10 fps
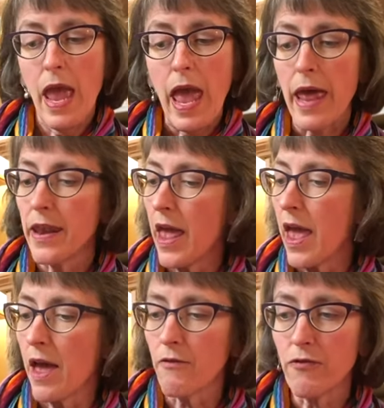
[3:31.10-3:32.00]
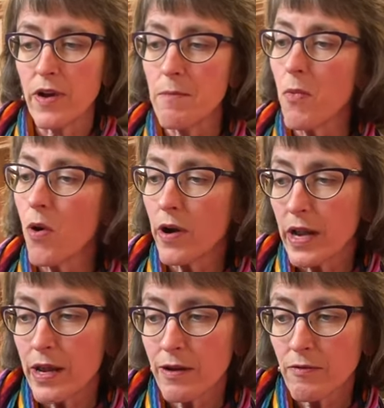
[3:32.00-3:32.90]
And every
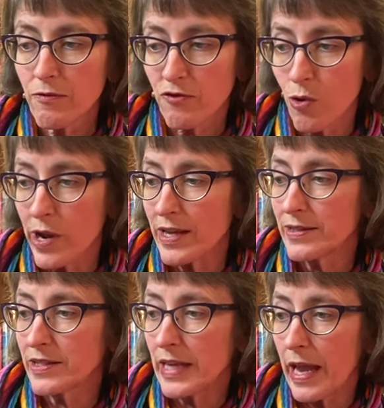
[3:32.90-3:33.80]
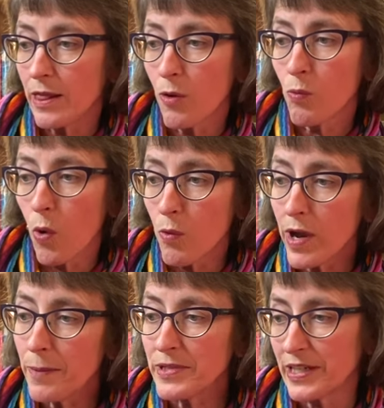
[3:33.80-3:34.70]
morning, Roy and Silo woke
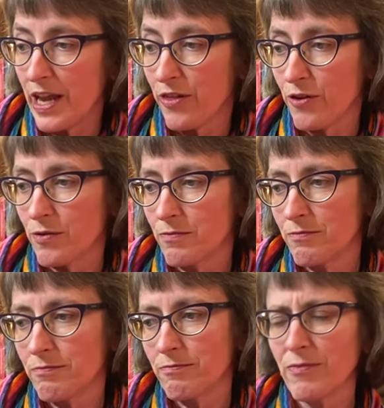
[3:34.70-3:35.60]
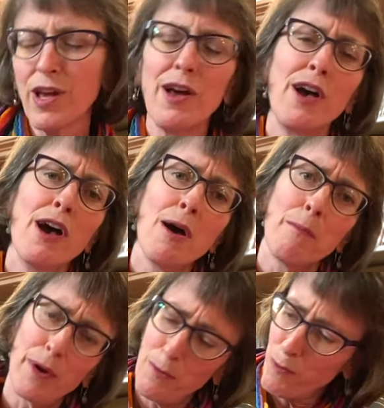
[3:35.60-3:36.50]
up together.
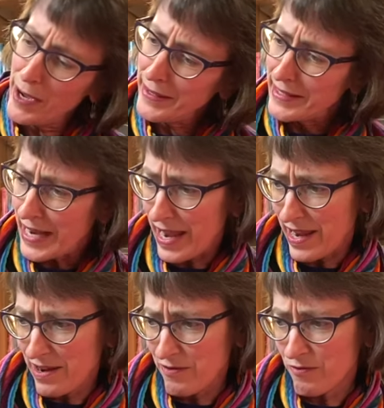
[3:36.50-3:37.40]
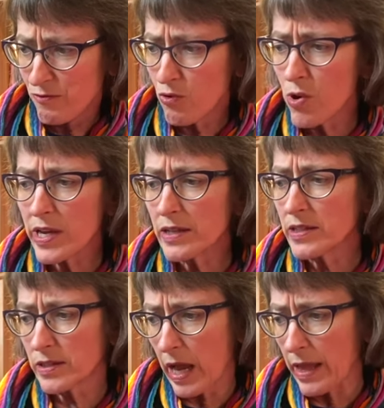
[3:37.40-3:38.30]
But one day, Roy and
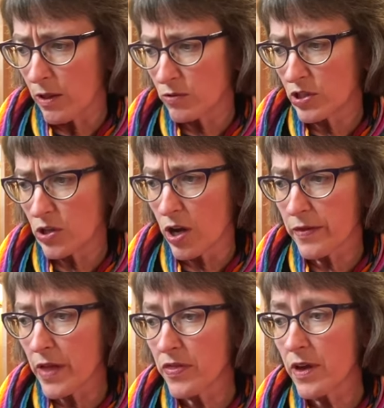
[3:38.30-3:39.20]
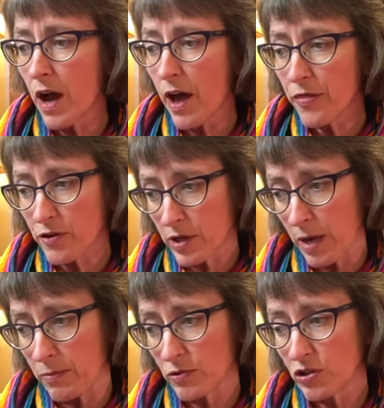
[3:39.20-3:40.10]
Silo saw that the other
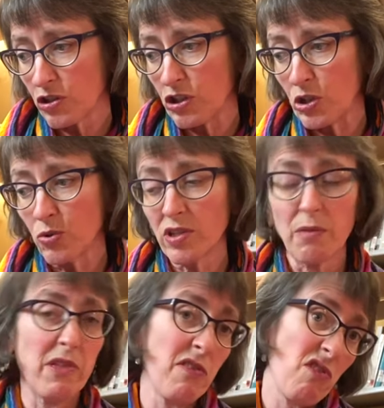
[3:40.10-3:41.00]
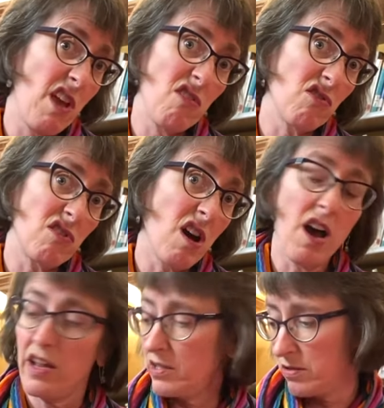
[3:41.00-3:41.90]
couples could do something they could
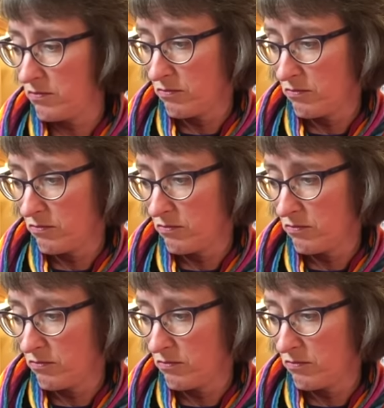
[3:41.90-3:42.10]
not.